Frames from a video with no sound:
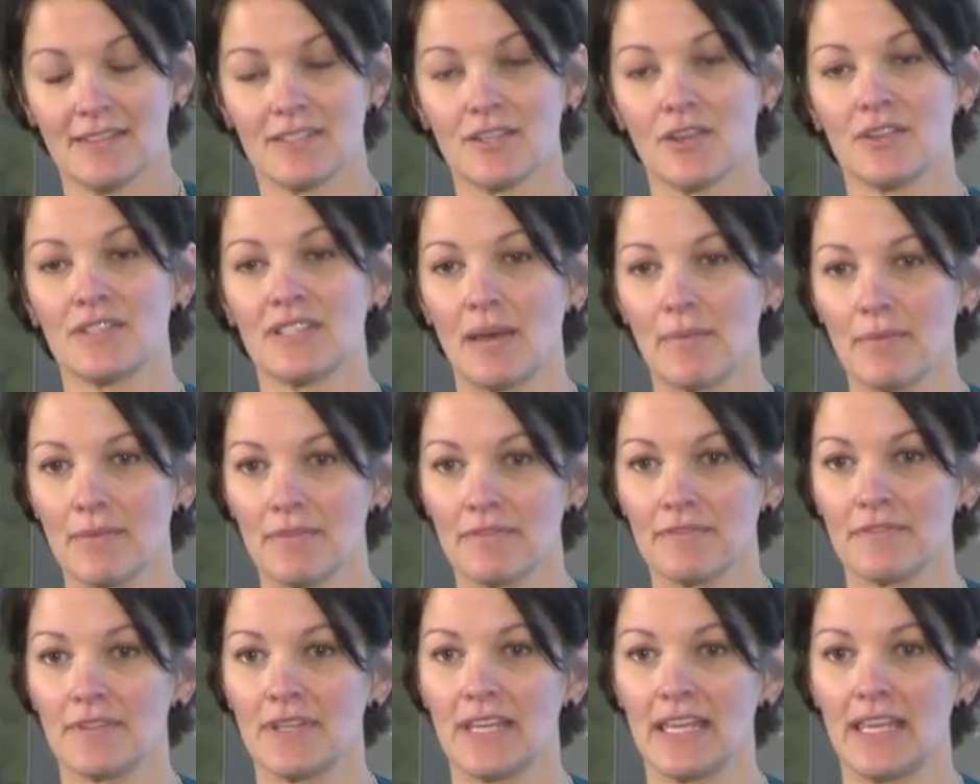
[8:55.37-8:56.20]
So some
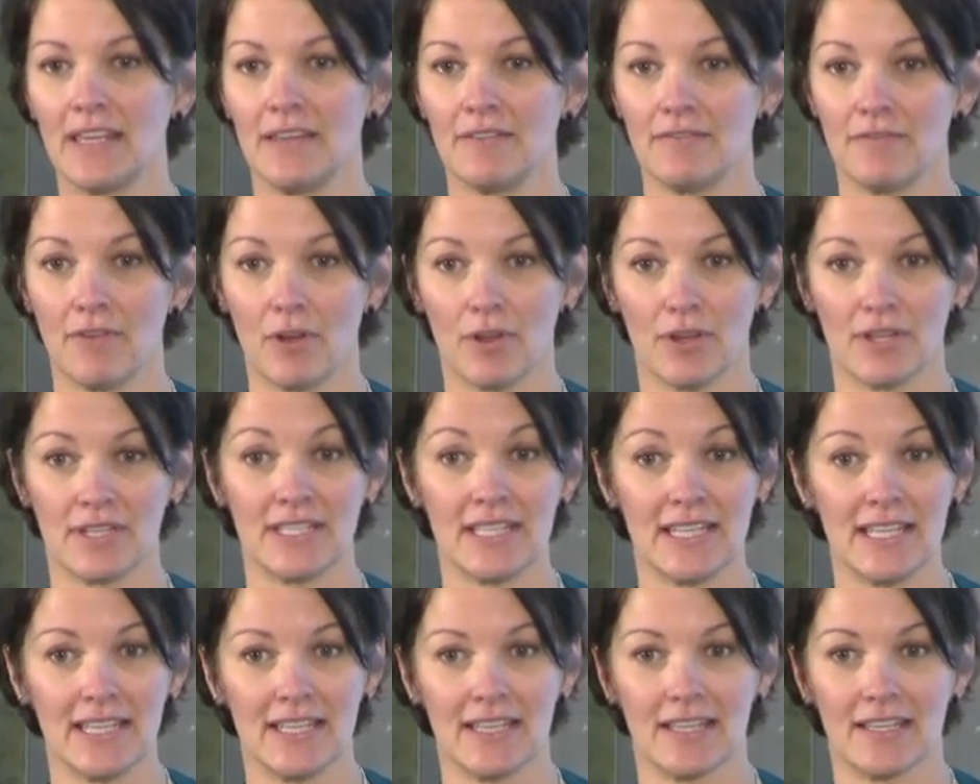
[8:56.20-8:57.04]
of the
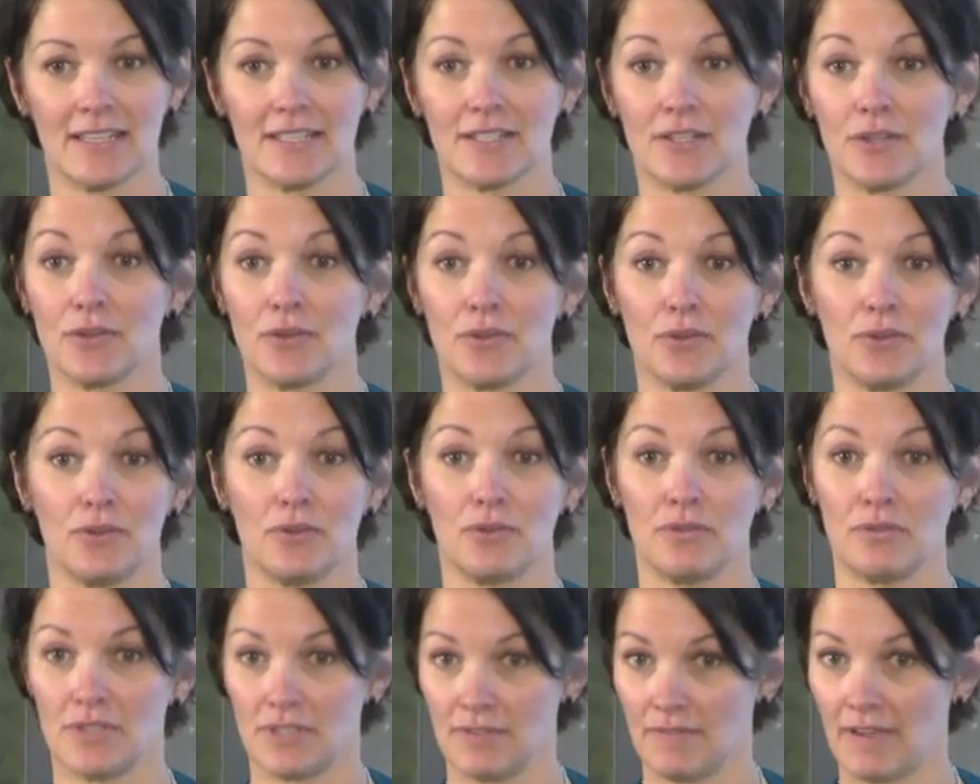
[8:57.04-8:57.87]
volunteers
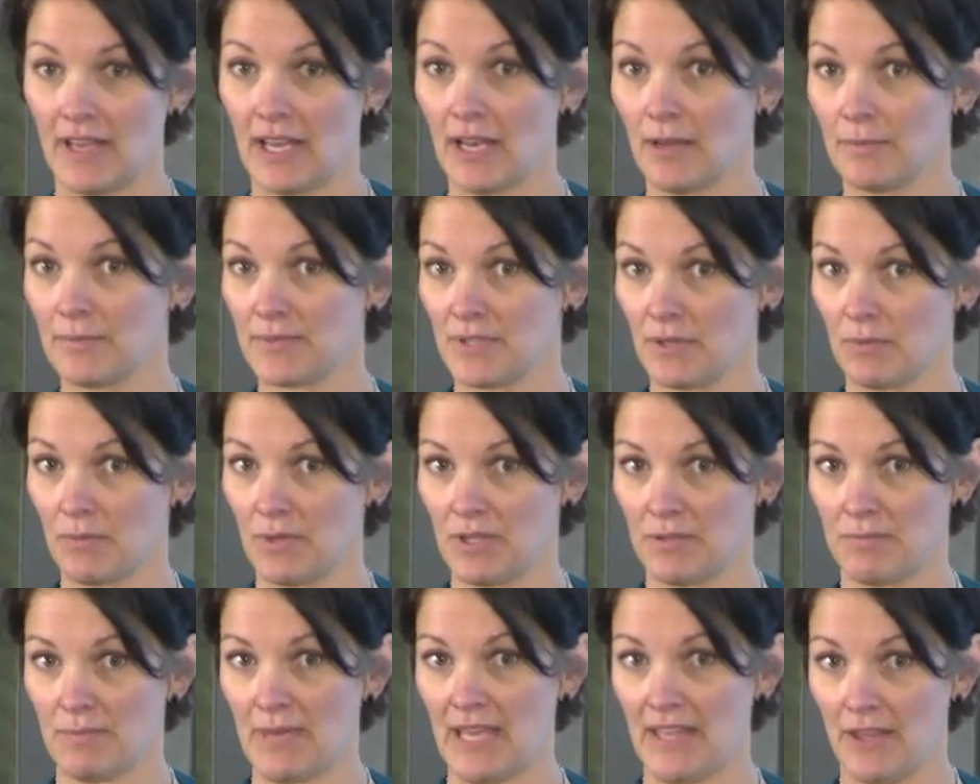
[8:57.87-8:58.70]
who developed it
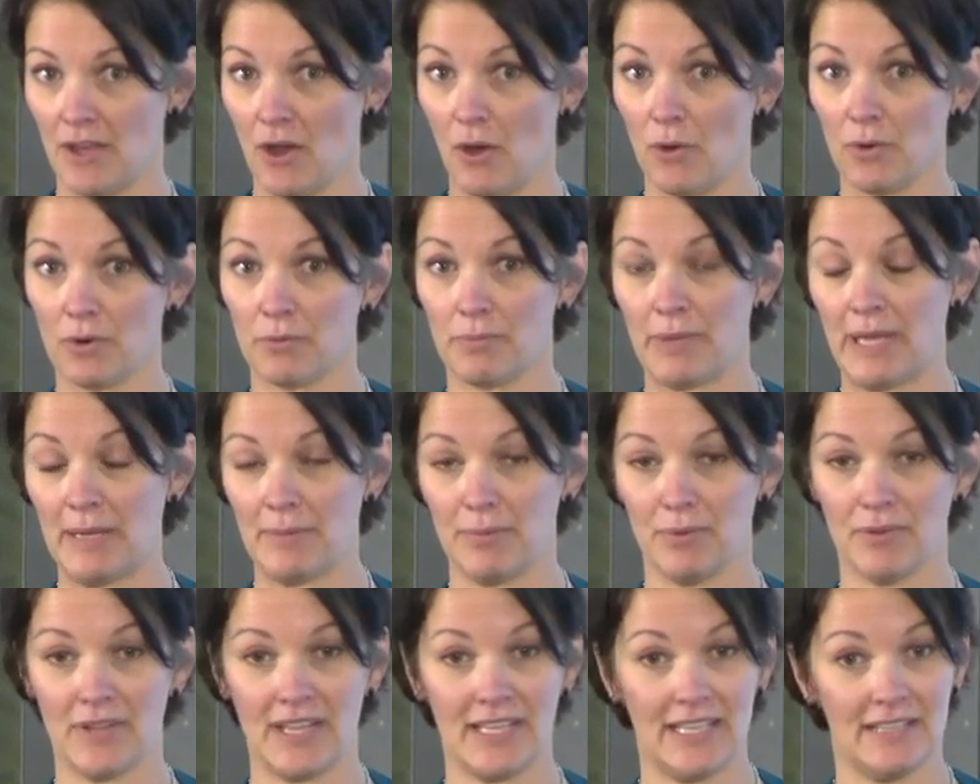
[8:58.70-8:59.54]
with me, the older
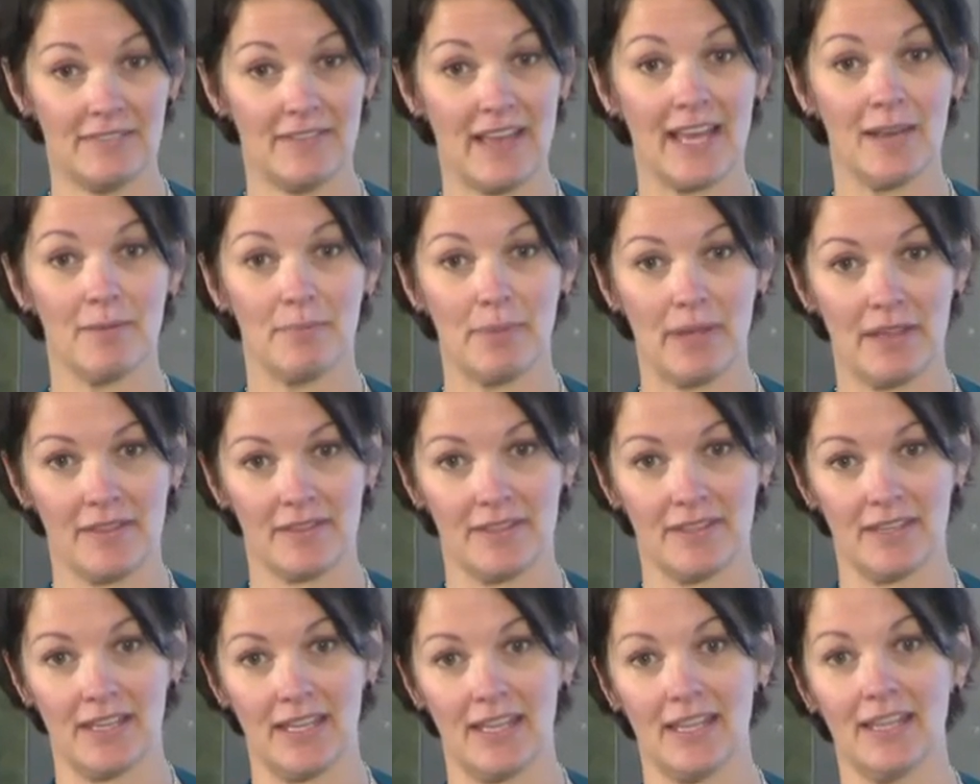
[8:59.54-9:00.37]
people that live out at
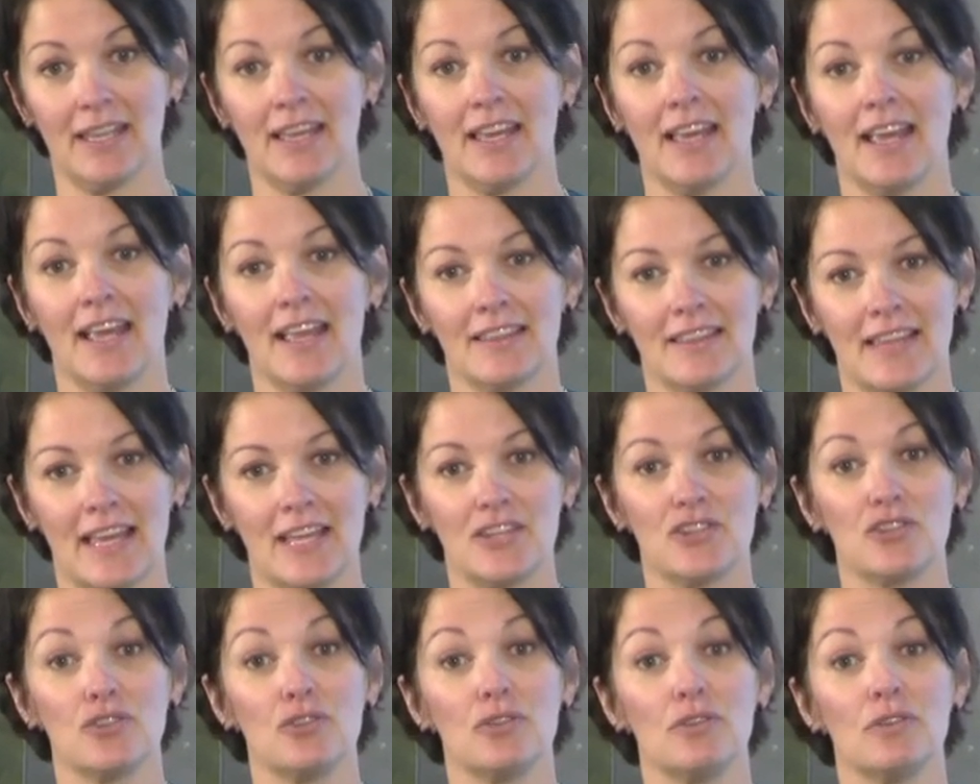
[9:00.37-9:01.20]
Bethany,
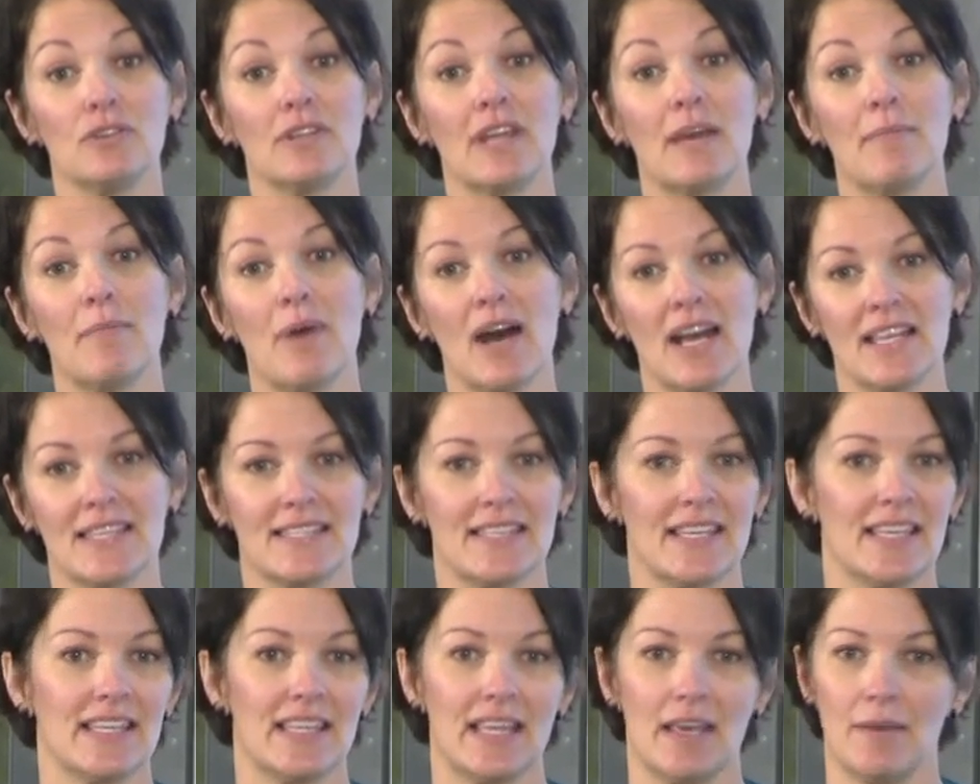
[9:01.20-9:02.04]
they might
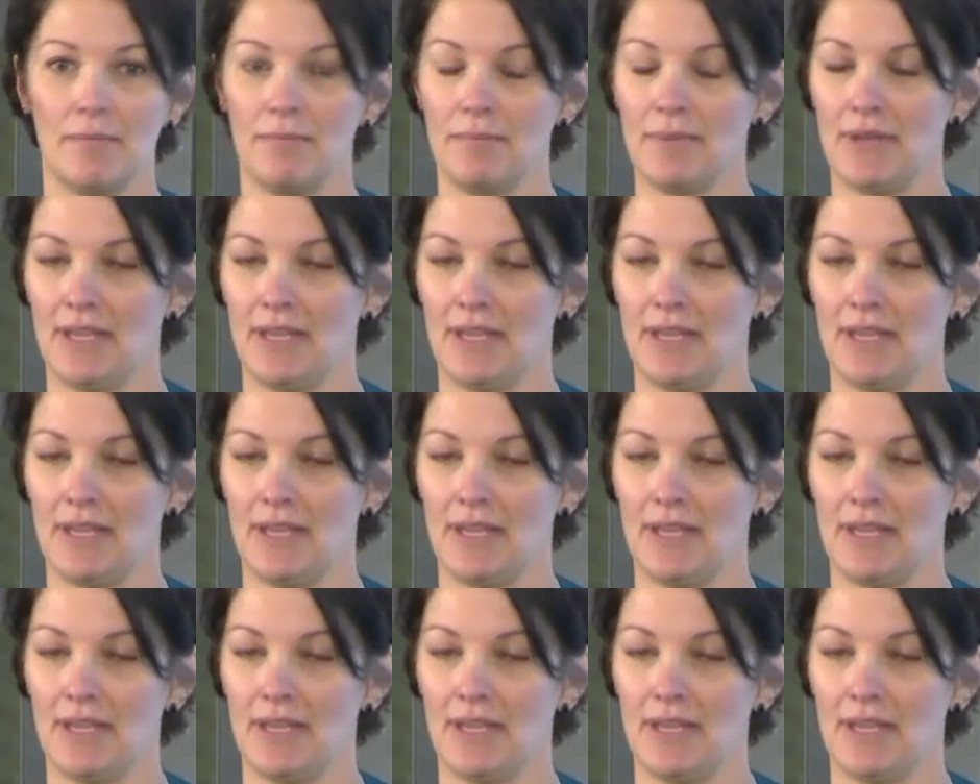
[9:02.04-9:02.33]
see them